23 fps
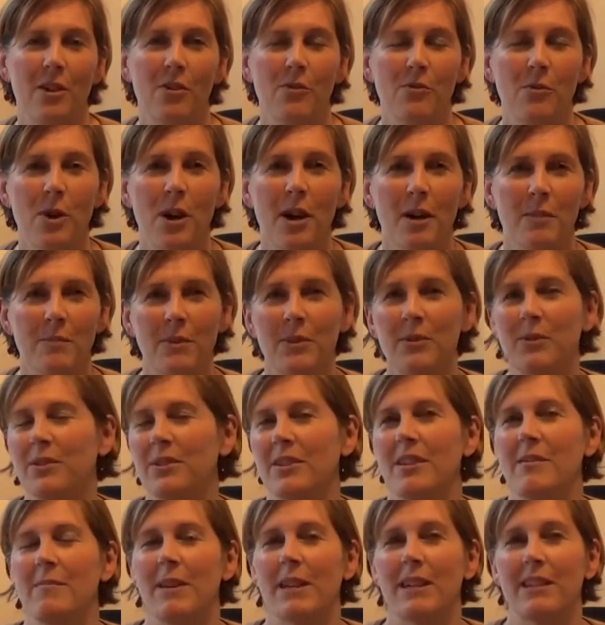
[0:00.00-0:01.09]
a lot of work, but
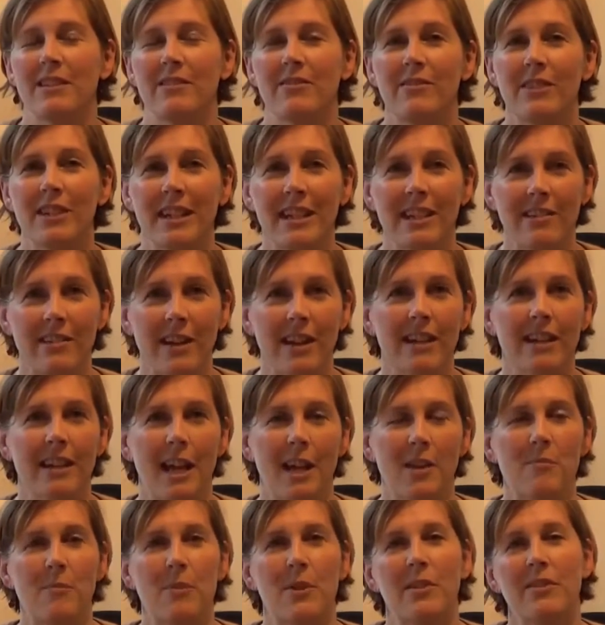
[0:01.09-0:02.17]
also it makes a really great
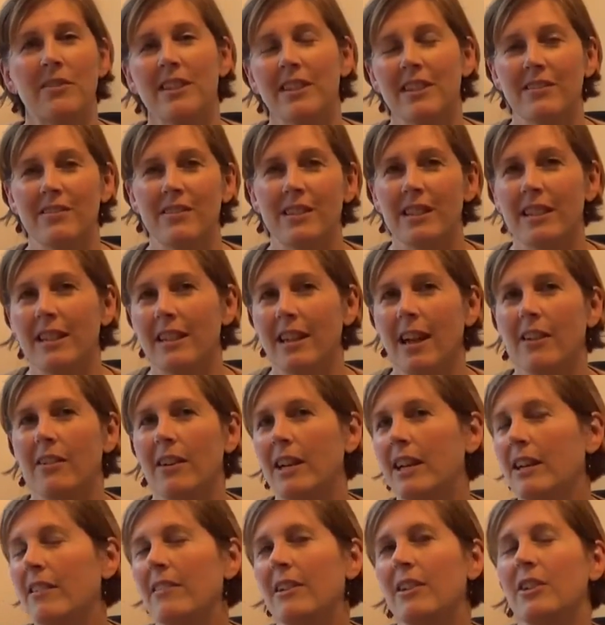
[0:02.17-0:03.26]
game world that's really
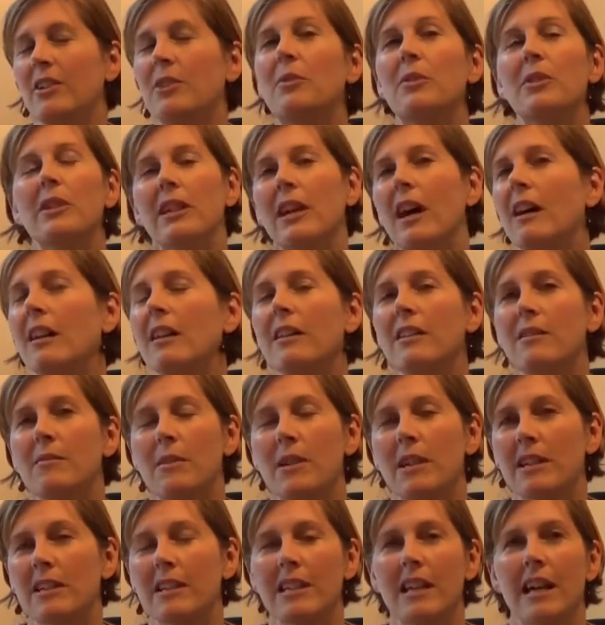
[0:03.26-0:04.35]
coherent. All the colours
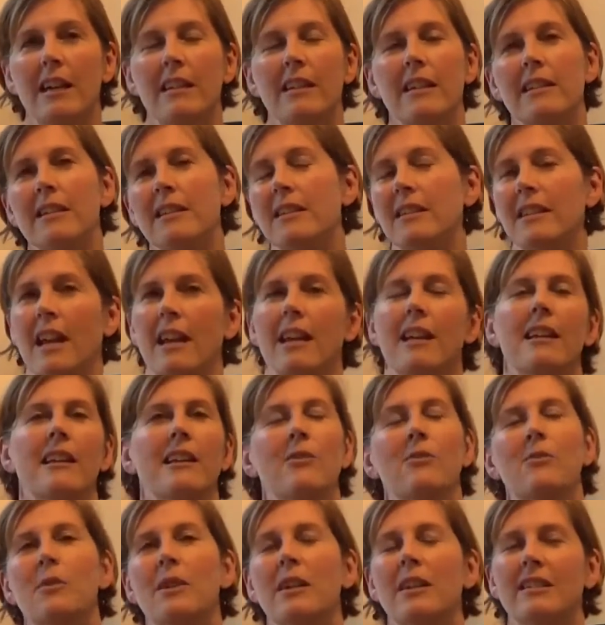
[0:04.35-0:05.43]
work together, the scaling
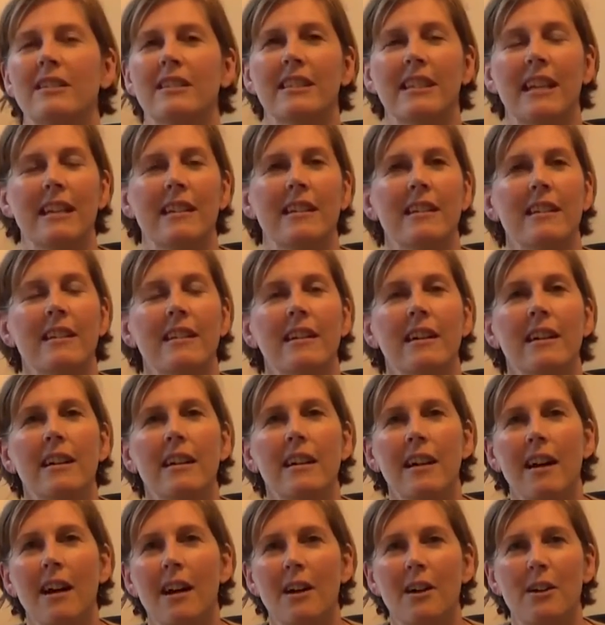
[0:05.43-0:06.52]
all works together,
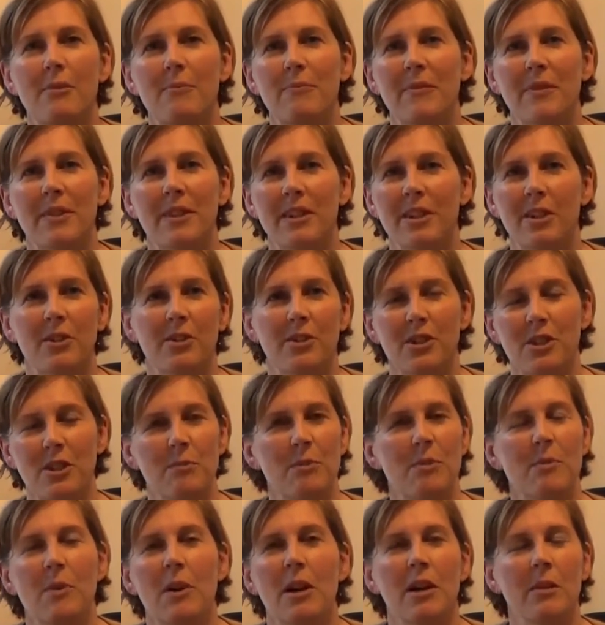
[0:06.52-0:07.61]
the
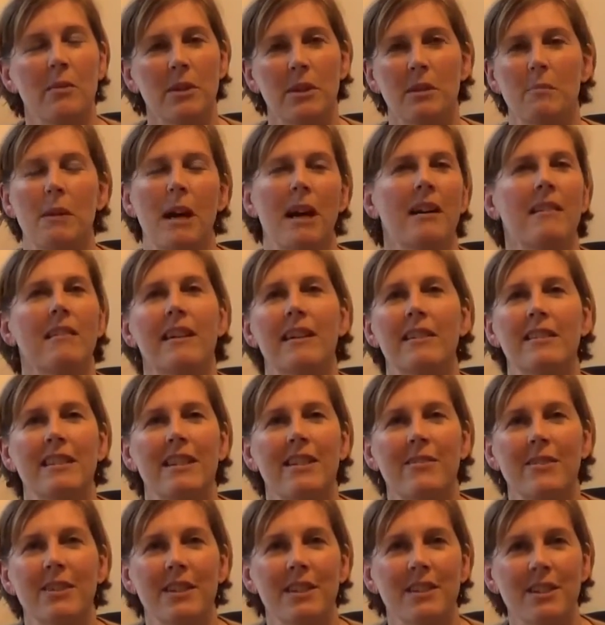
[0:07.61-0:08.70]
costumes work with the backgrounds,
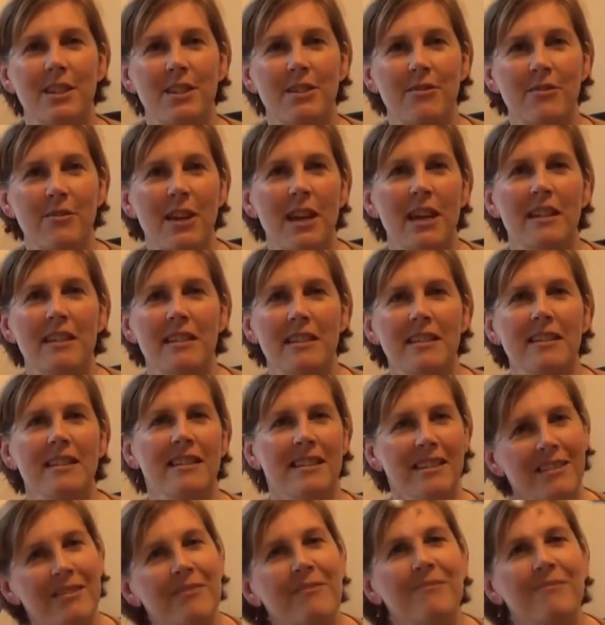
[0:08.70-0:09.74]
and everything just fits.